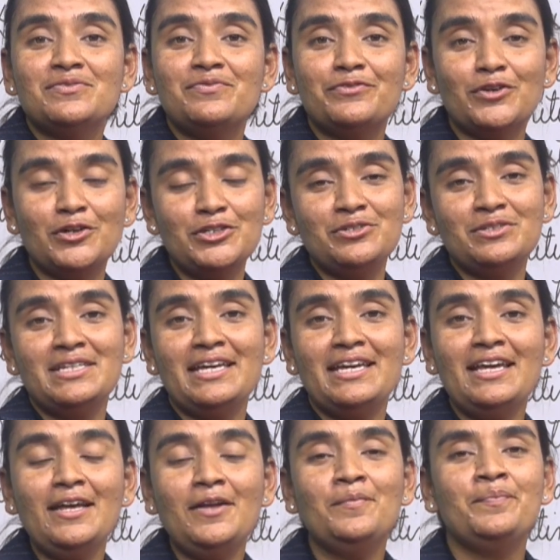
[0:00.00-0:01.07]
for today?
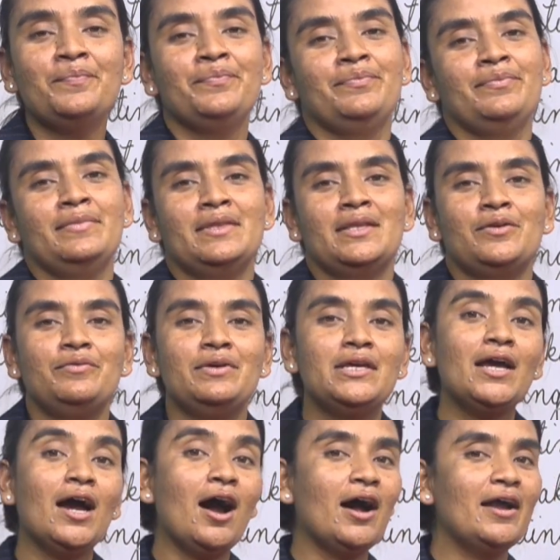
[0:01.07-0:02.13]
We
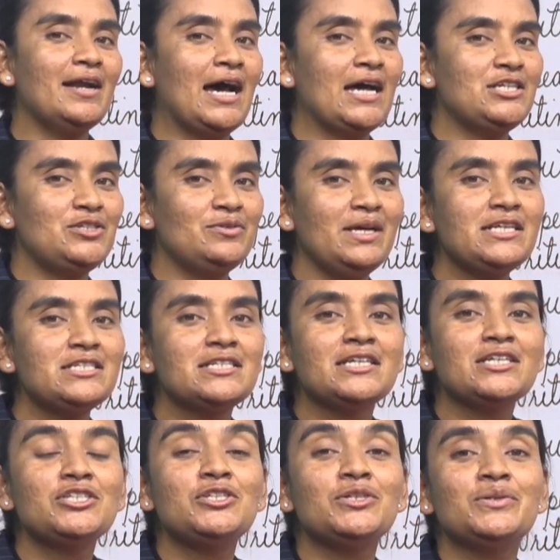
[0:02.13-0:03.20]
are
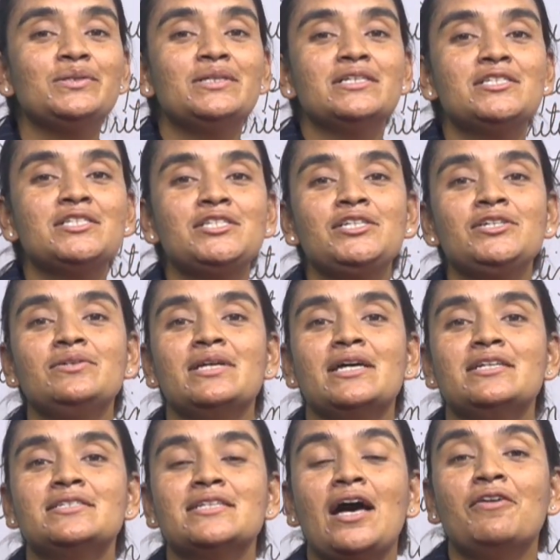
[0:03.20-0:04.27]
addressing to the
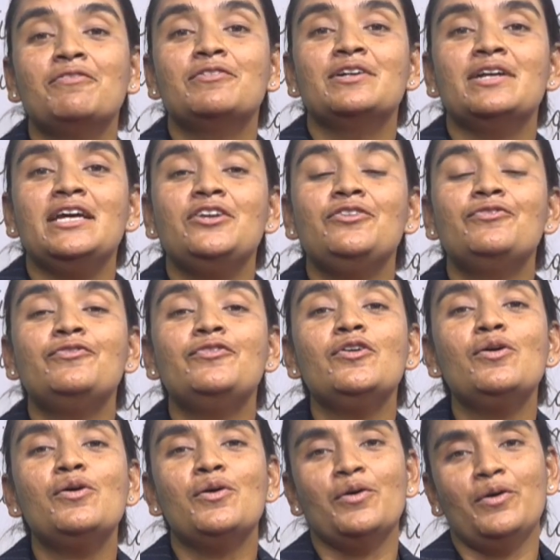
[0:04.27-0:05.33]
students of grade
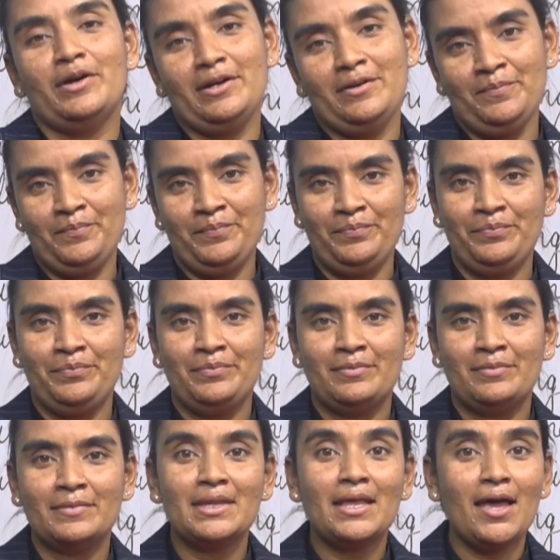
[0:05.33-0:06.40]
4.
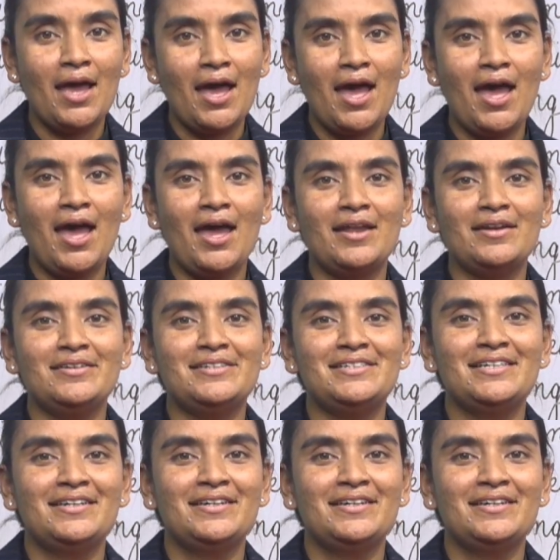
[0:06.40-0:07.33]
And